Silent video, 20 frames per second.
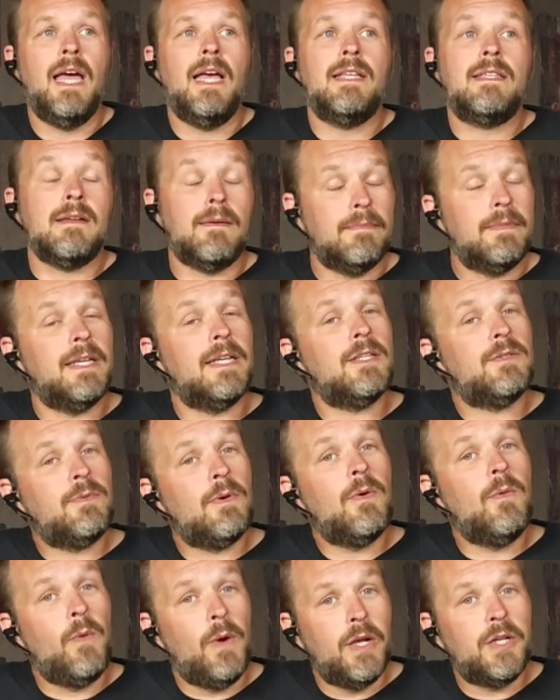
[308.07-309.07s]
Some things
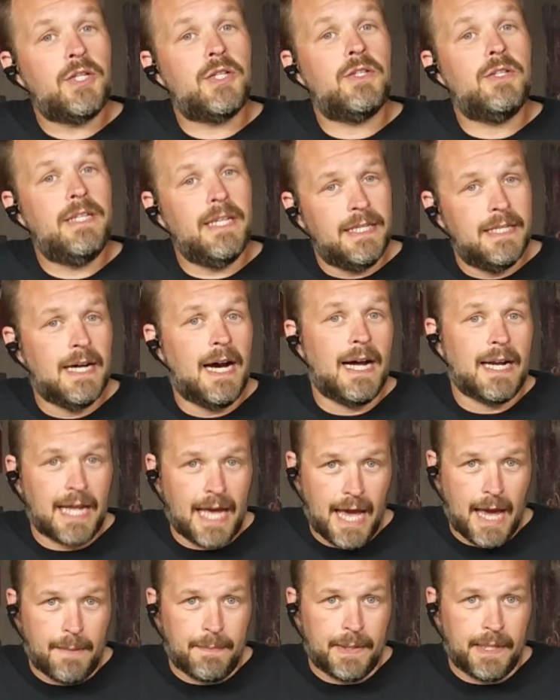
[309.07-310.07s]
we wish did not
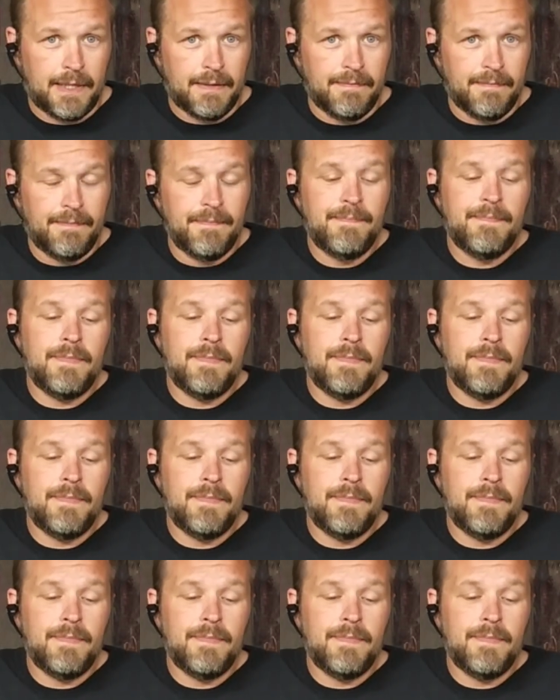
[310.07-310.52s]
happen.